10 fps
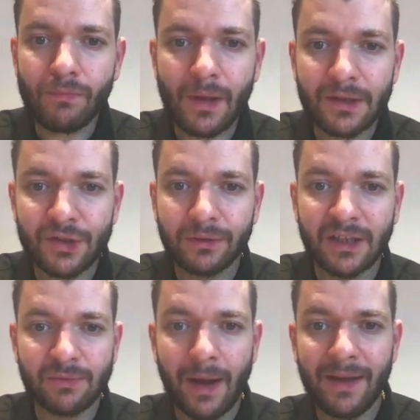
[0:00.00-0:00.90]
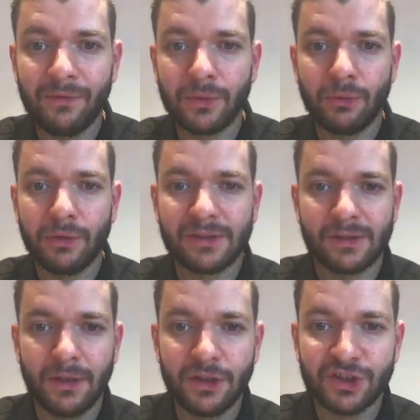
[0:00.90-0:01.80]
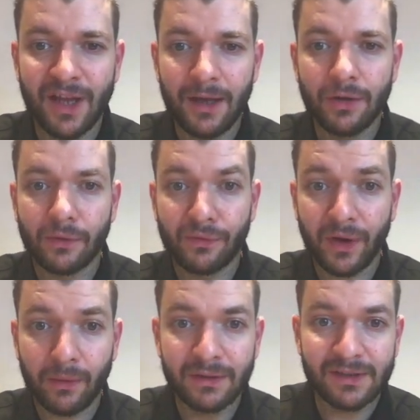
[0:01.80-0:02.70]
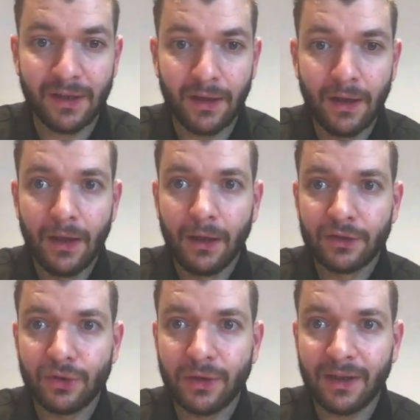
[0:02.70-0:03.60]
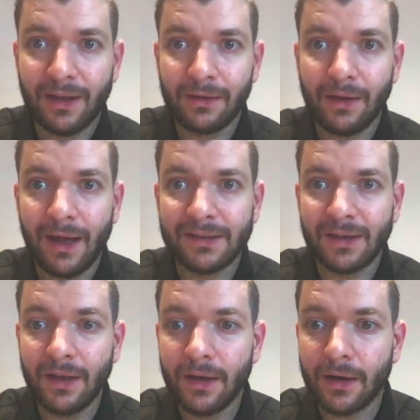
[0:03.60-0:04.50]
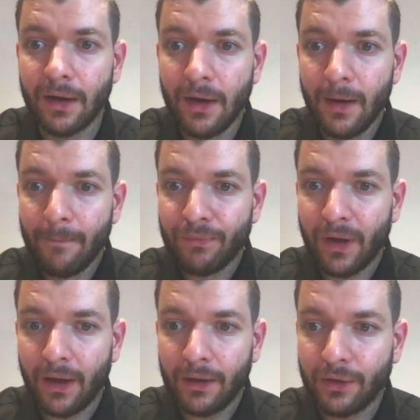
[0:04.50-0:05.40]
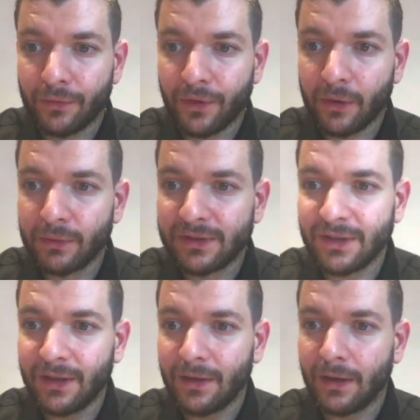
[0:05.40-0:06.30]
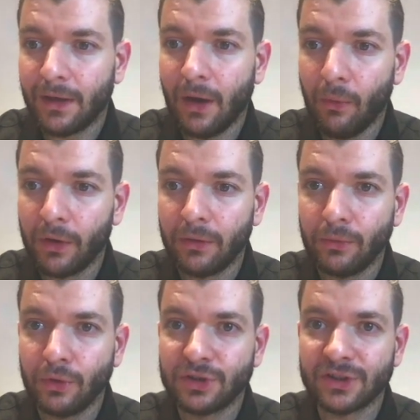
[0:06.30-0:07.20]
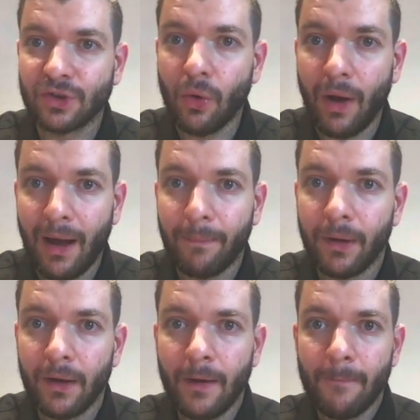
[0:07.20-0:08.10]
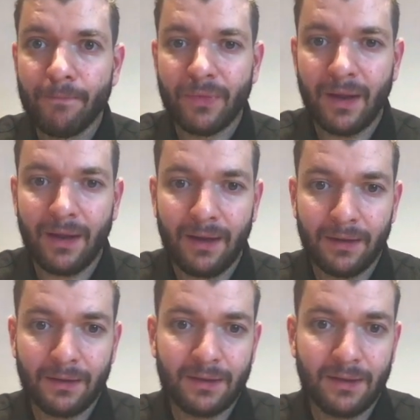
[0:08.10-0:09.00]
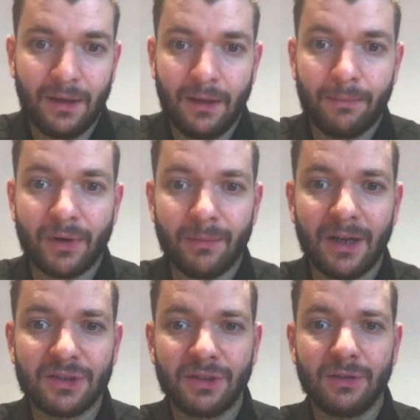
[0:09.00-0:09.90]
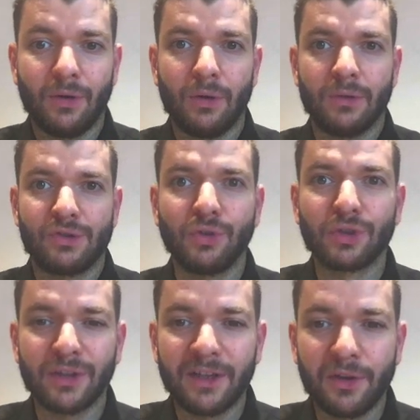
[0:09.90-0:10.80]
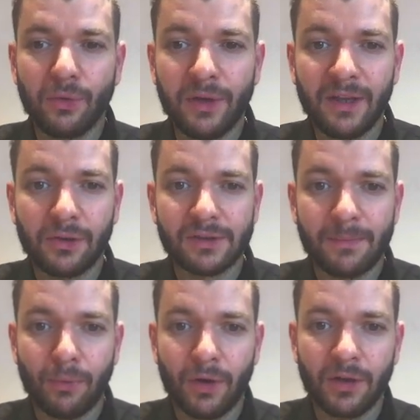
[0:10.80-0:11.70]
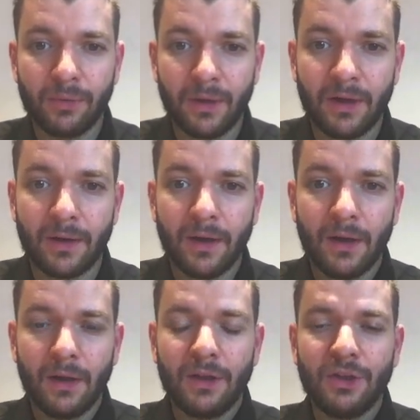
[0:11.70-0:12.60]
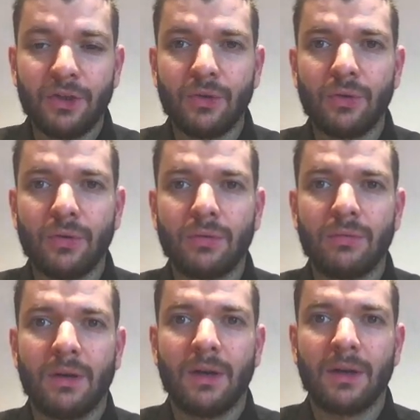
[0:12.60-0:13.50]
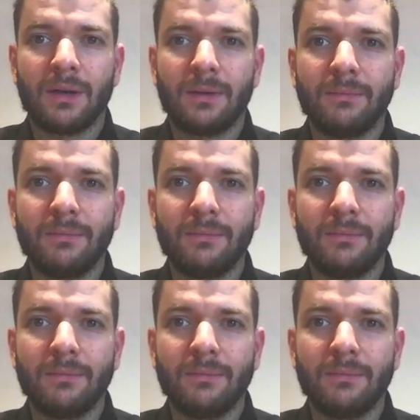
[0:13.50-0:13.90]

So that's why if it was each day your frequency, so you can analyze it here, uh, your frequency uh, will, will just go up, and uh, pretty much sooner or later you'll hit to the point where you uh,